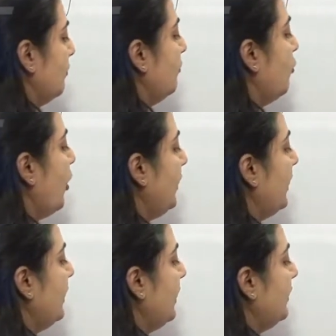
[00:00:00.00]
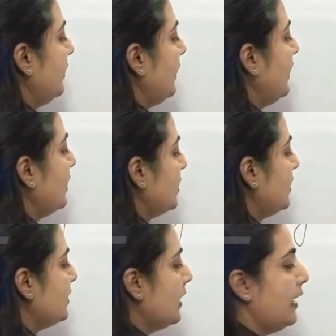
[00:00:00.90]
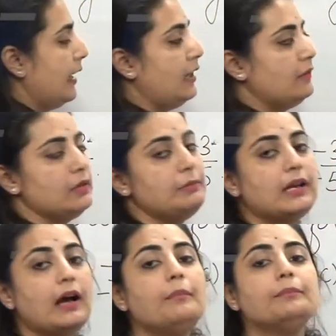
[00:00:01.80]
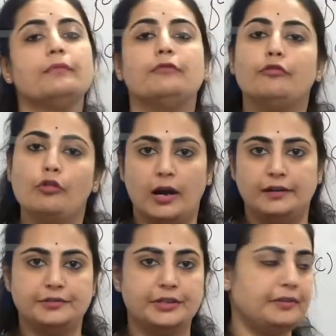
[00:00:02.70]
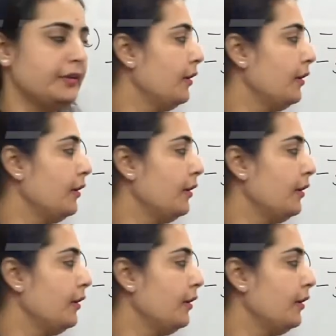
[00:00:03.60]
want it in 3 digits, it will become 400.